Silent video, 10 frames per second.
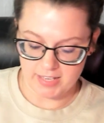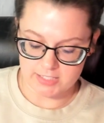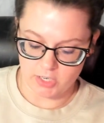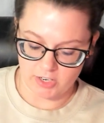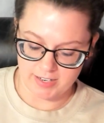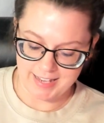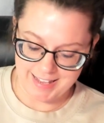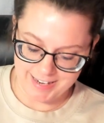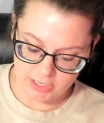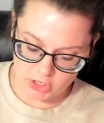That's our
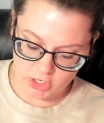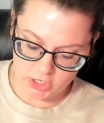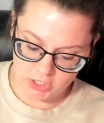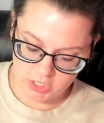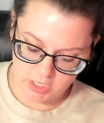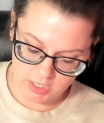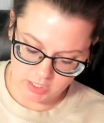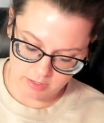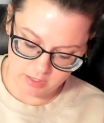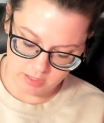inner
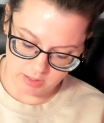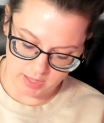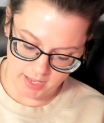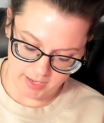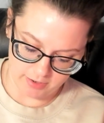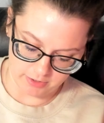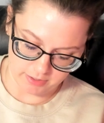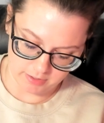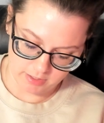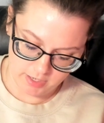layer,